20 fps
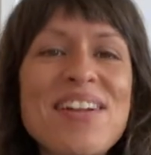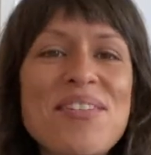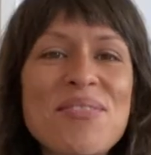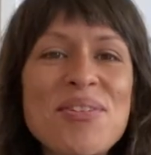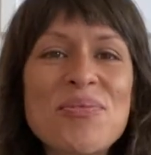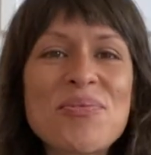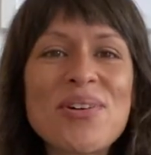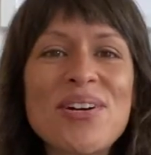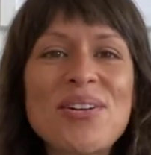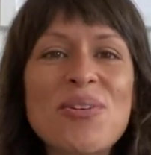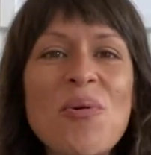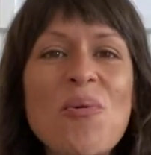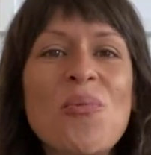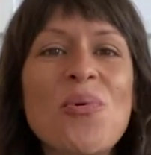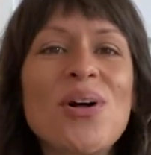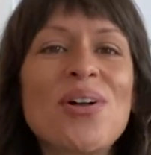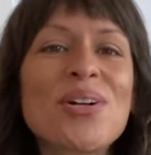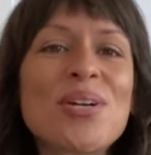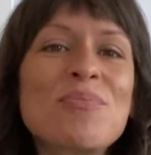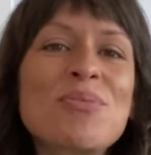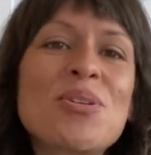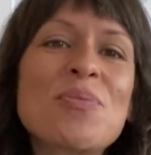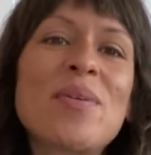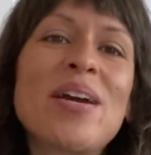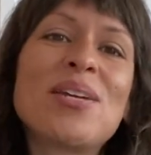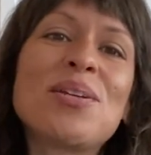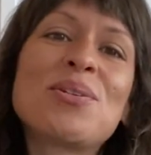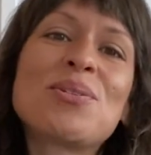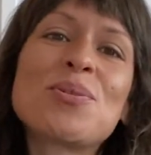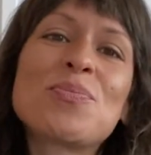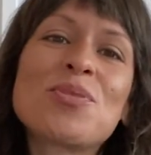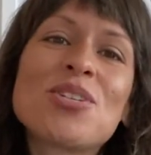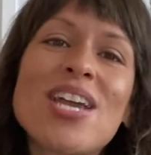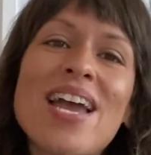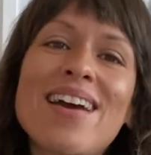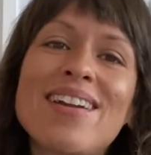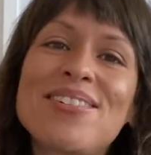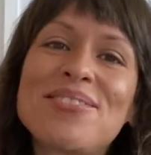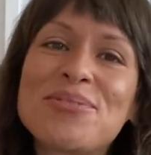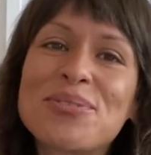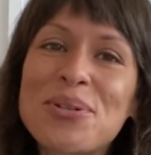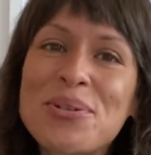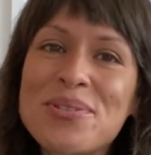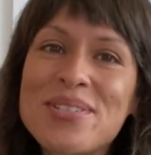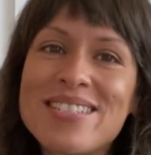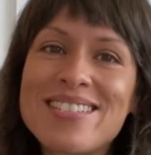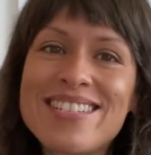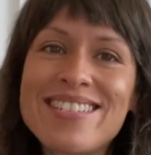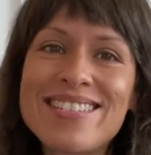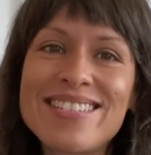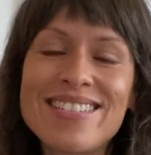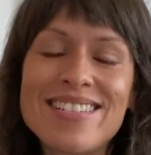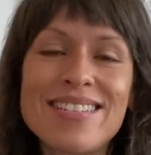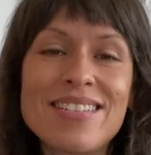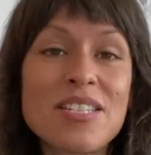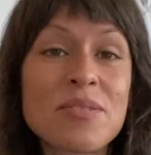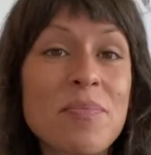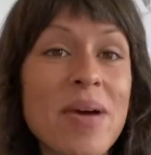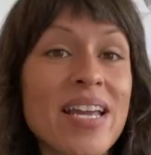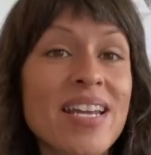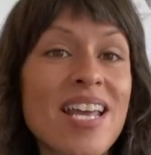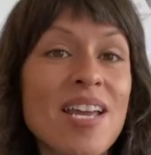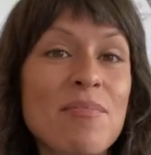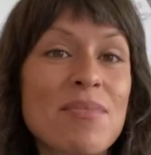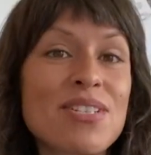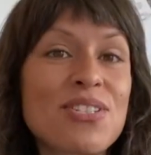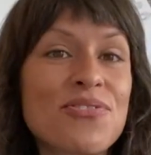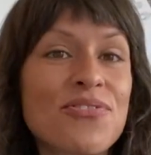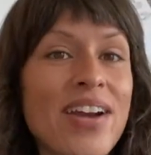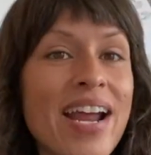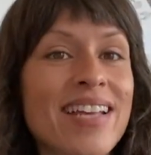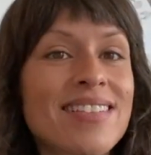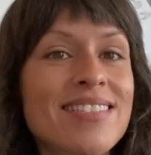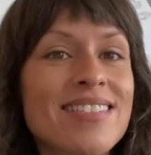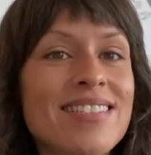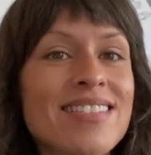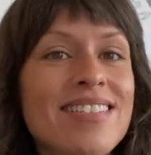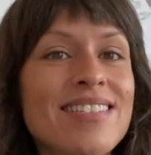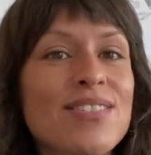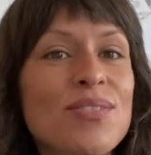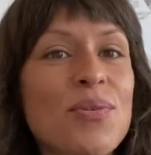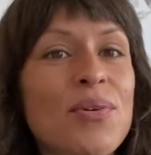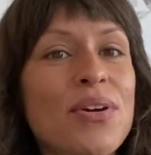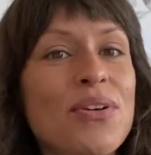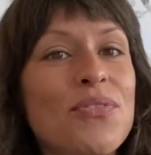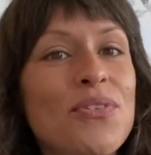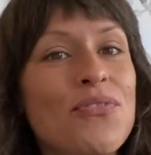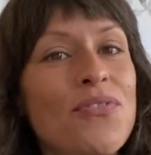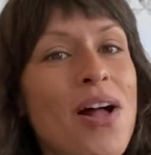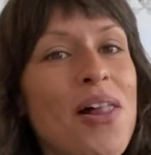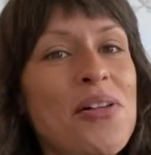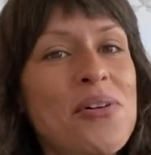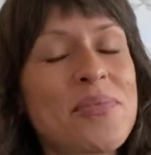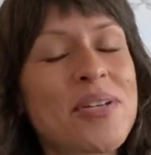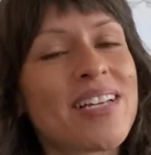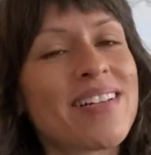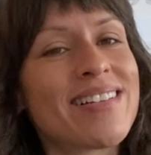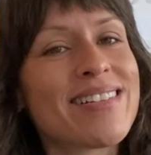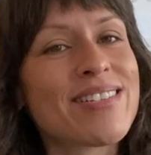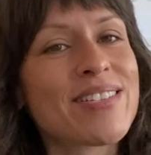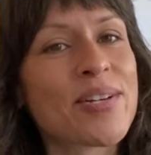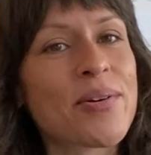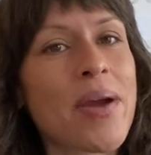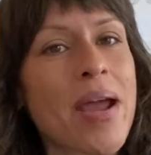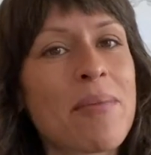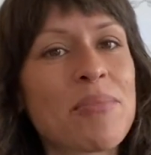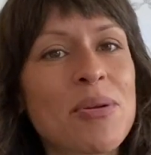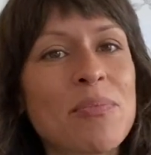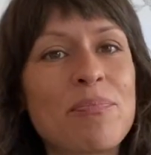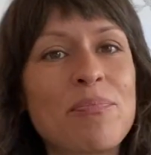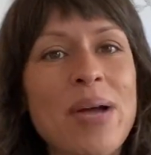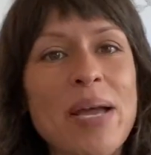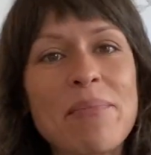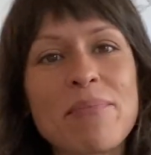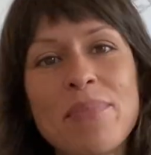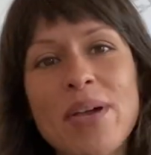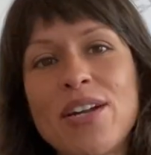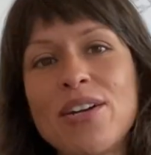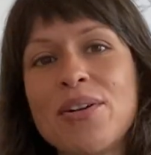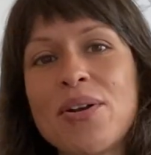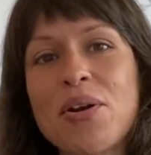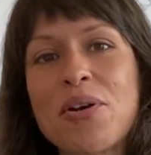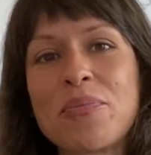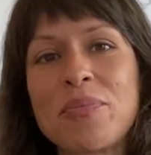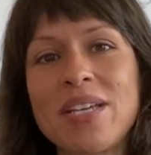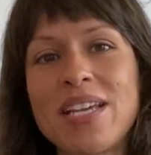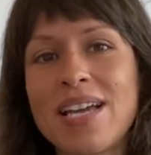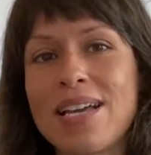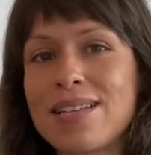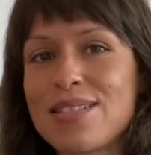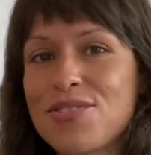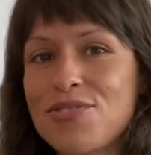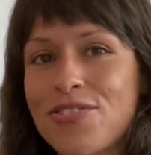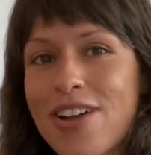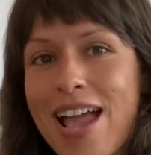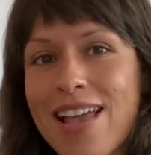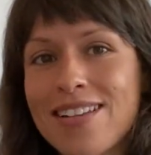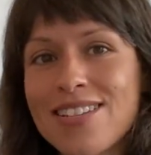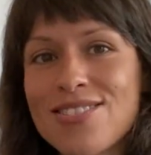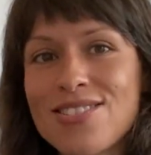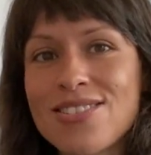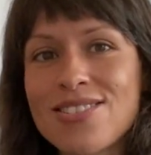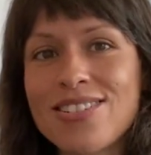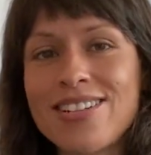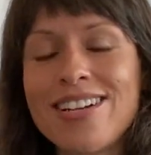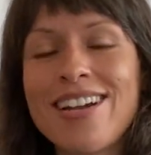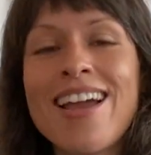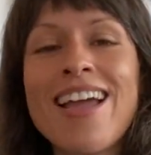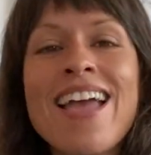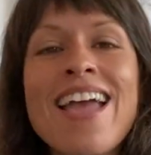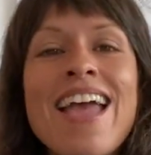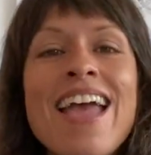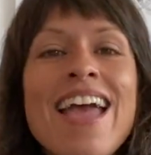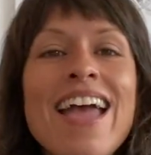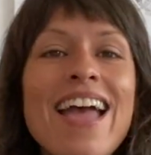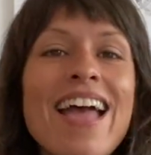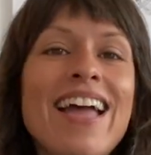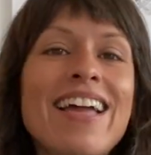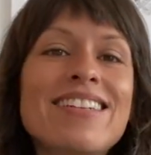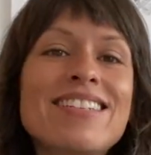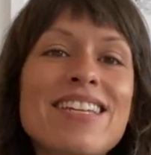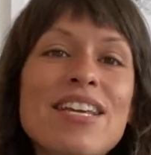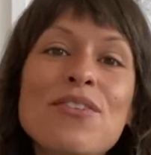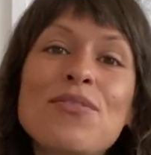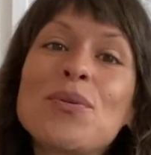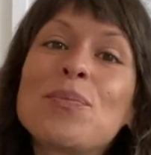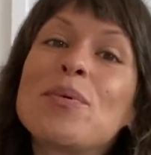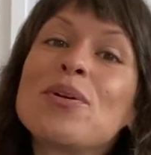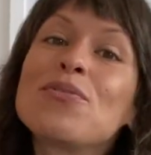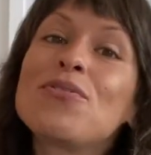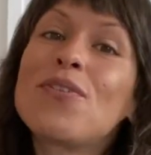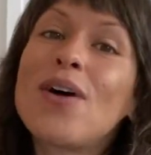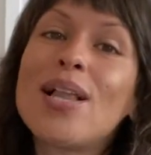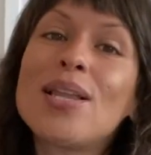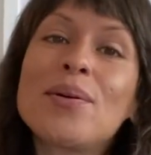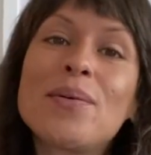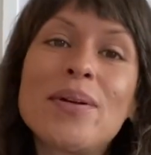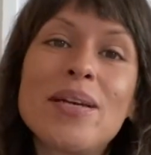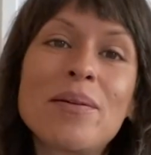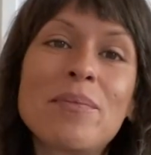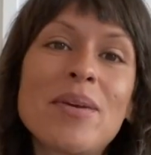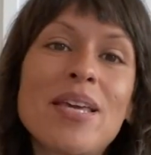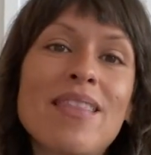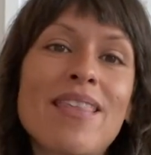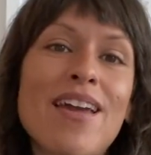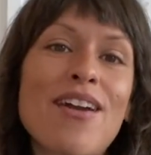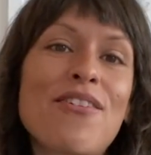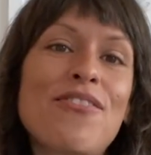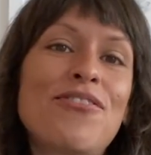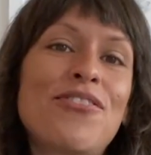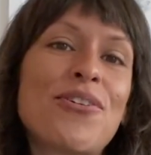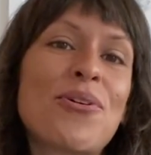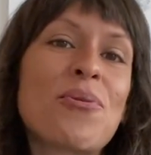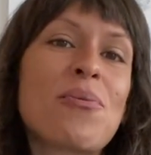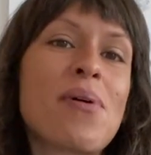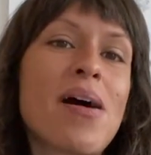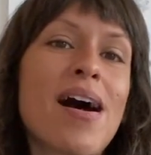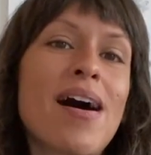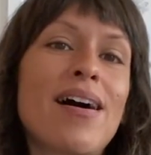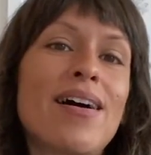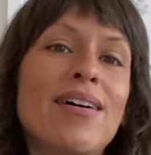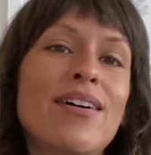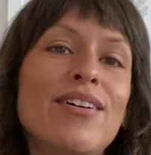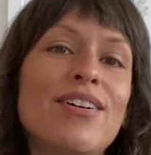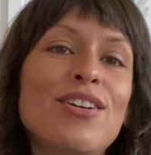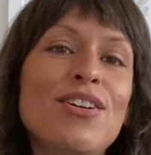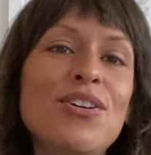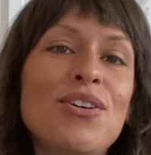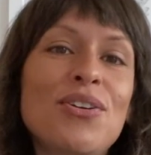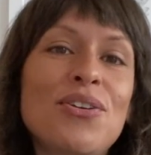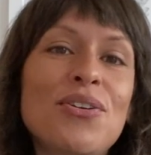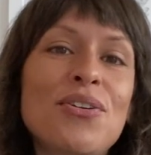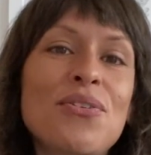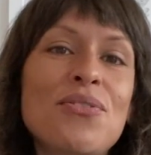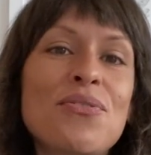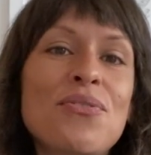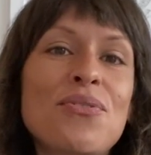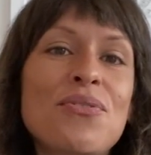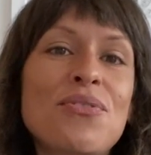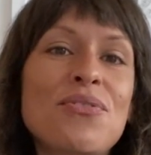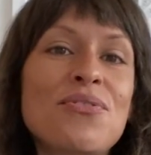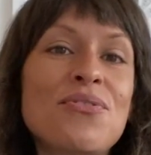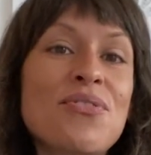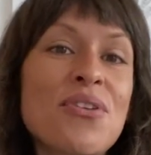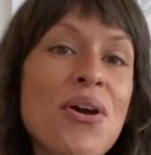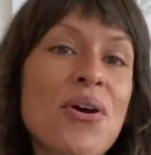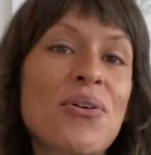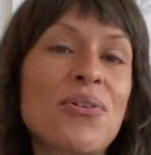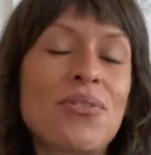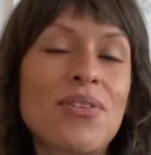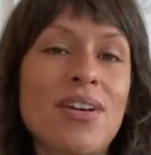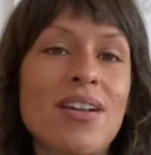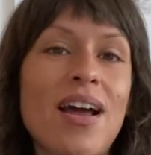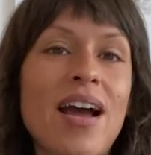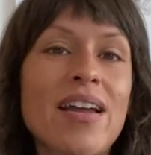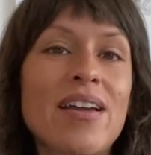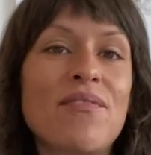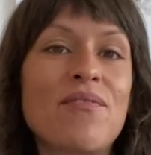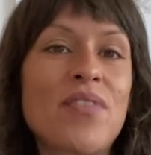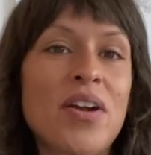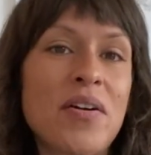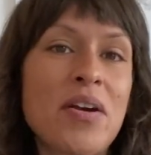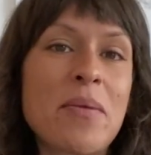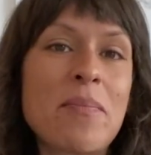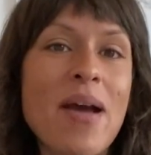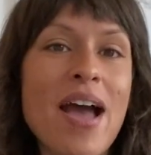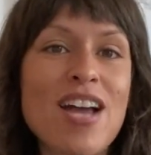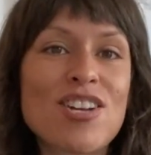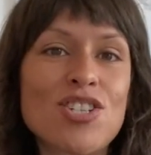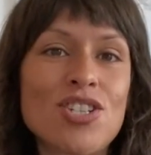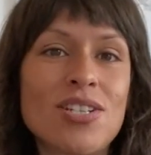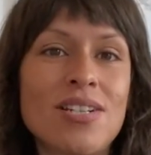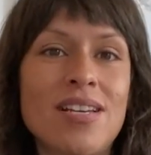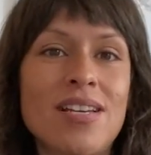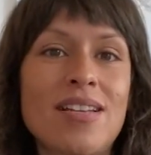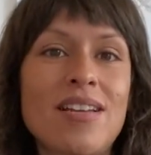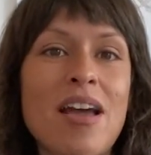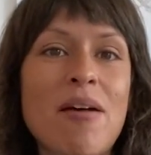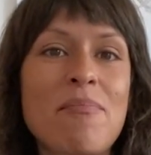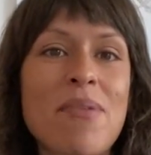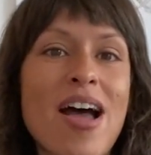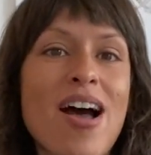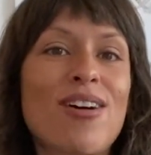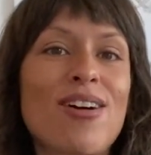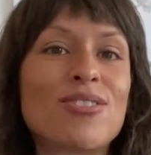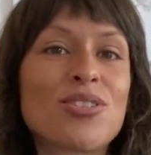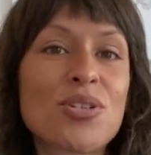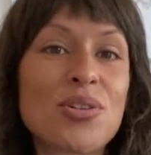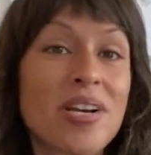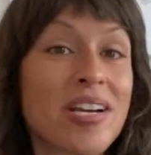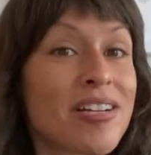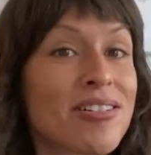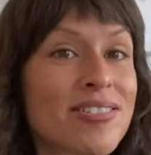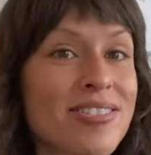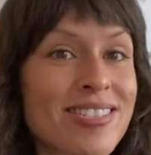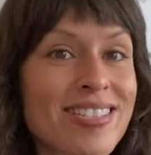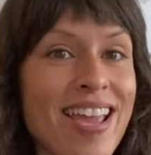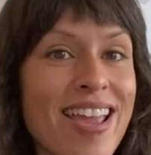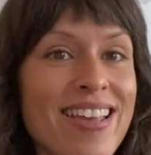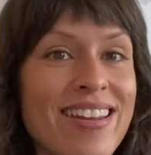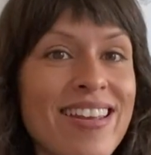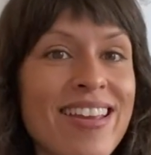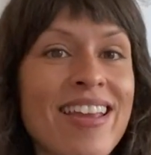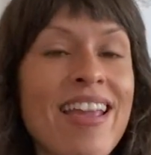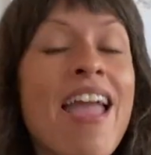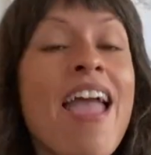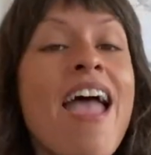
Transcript: everyone, welcome to my YouTube channel, Roll the Distance. My name is Frances, or if you follow me on Instagram, you better know me as Franister. And if you've been following me there for a while, you know that I am very passionate about trail skating